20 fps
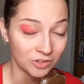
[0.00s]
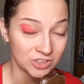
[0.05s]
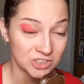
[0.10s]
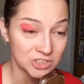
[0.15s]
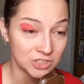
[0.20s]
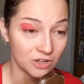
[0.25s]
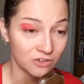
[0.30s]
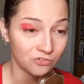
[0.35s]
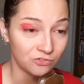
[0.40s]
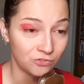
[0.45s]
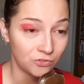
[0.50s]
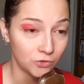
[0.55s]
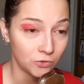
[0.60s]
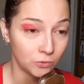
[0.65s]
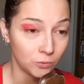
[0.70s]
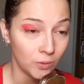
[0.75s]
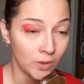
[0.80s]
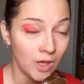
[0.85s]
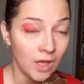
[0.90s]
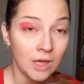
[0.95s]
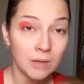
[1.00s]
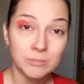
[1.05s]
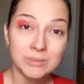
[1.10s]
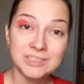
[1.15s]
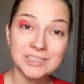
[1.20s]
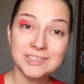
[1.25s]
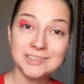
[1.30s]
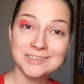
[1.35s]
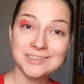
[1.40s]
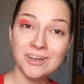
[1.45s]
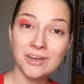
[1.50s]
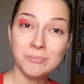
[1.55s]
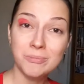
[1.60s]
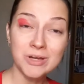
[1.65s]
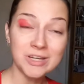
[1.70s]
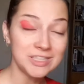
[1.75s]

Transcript: stuff through but this time